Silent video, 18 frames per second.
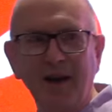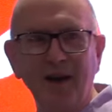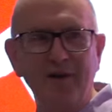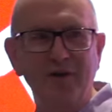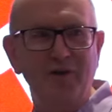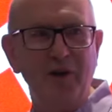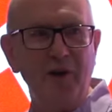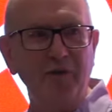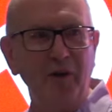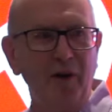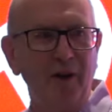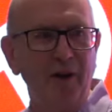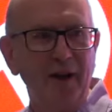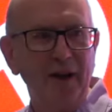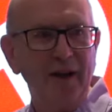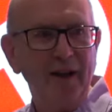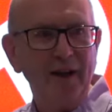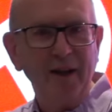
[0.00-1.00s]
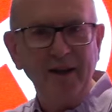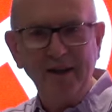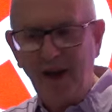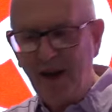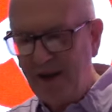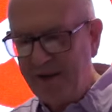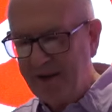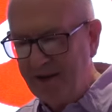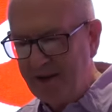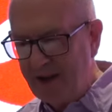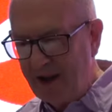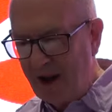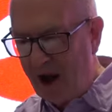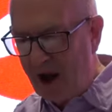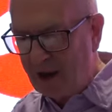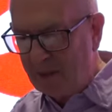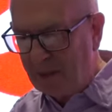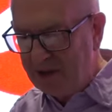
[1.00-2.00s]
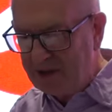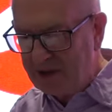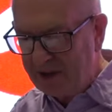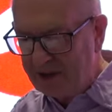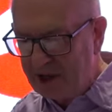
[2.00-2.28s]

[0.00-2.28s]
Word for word: uh, drivel that, they, that the arguments that